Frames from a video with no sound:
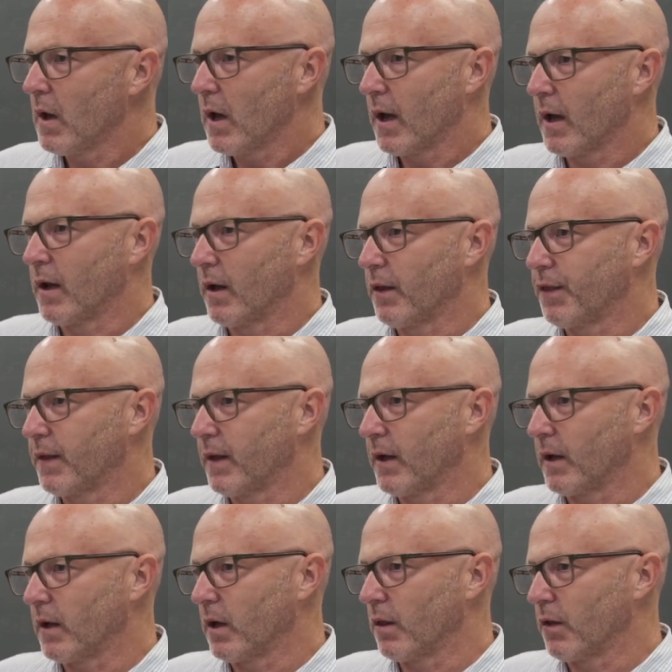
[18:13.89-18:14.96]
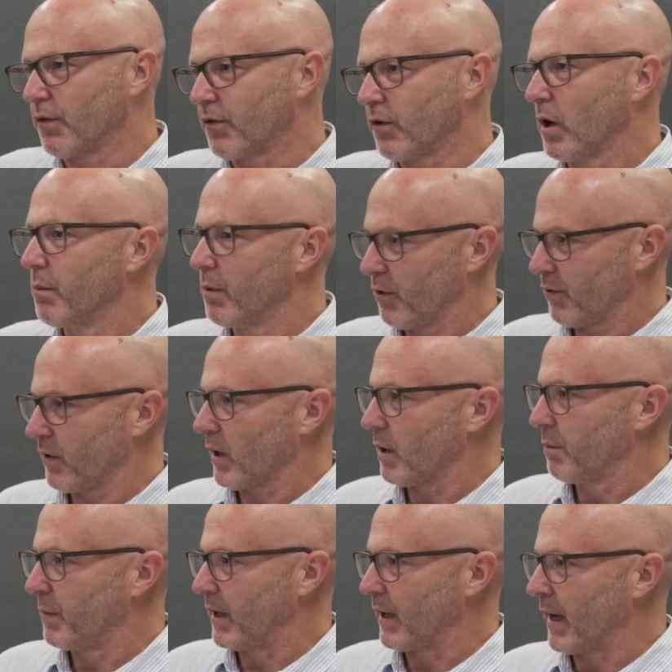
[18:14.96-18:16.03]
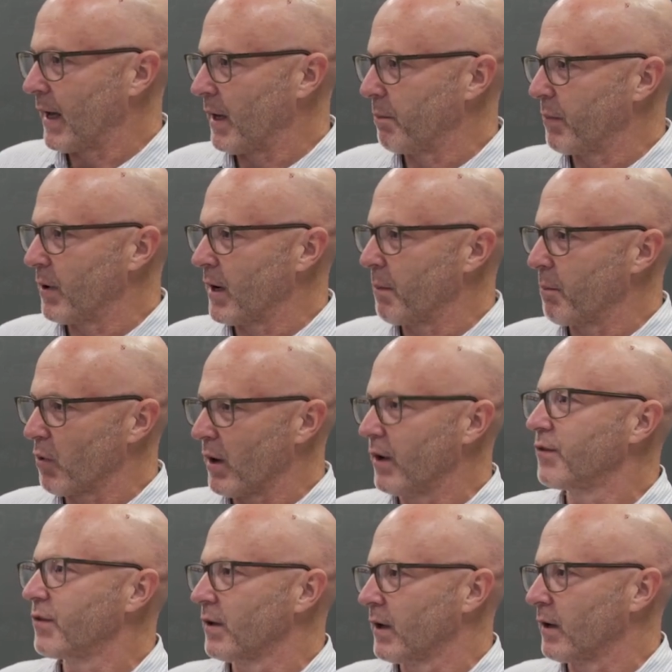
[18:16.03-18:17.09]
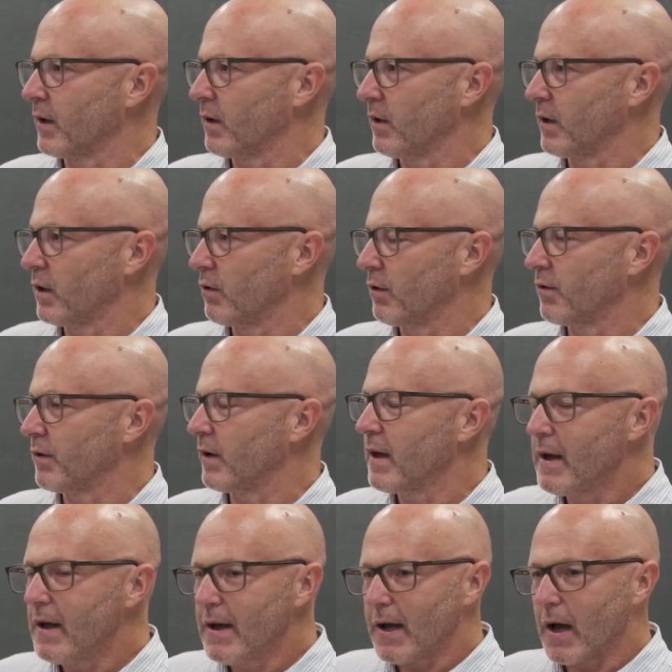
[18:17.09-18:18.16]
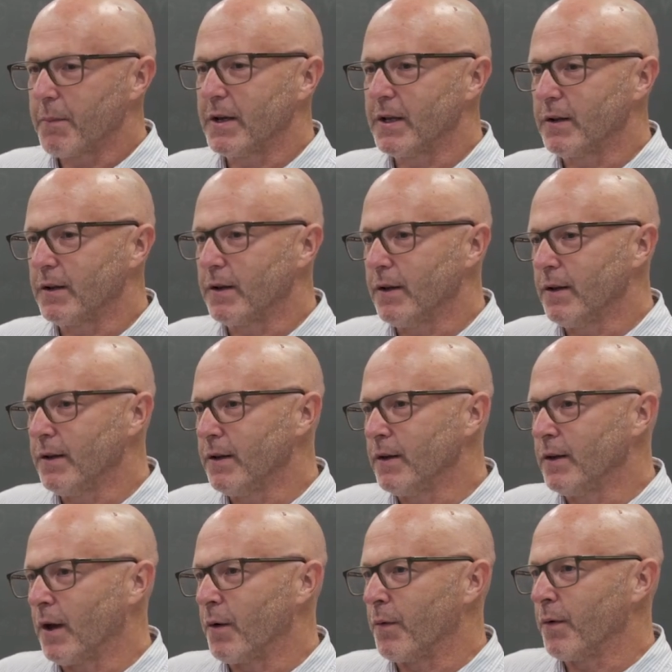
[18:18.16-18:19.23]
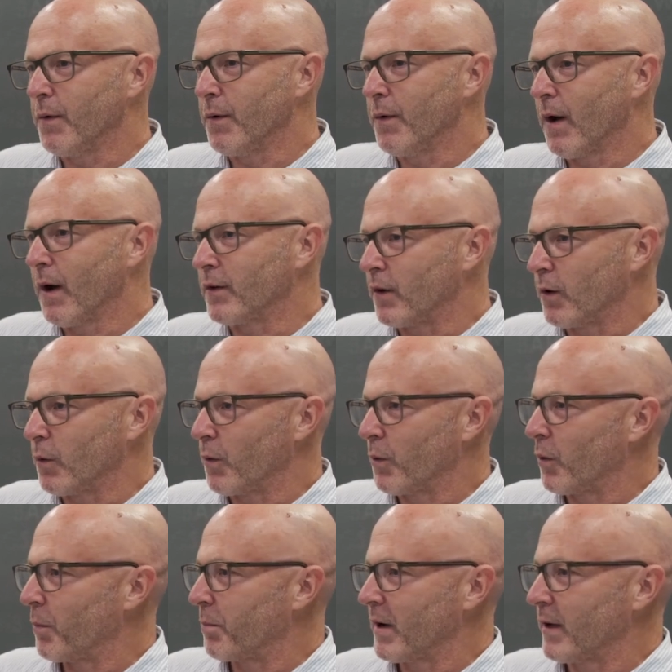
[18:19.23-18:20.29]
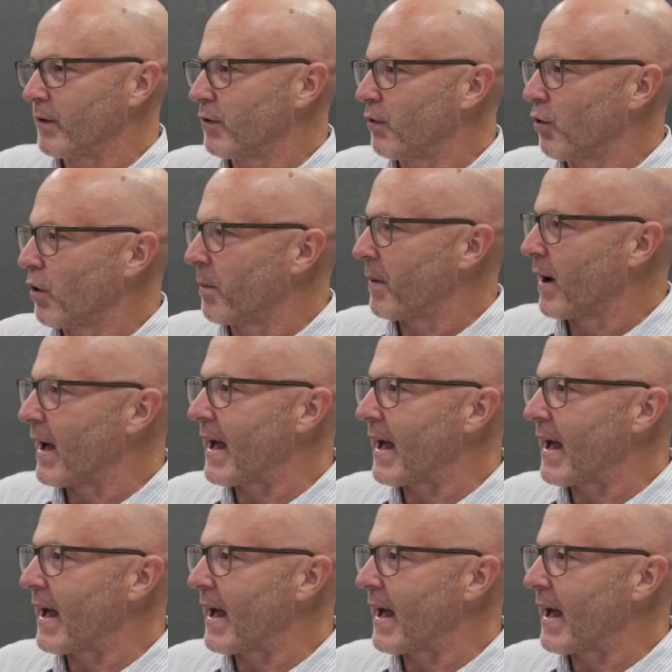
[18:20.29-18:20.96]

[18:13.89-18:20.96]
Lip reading: I think there's so much that can be gained by embracing. I mean, I don't know what we were planning to talk about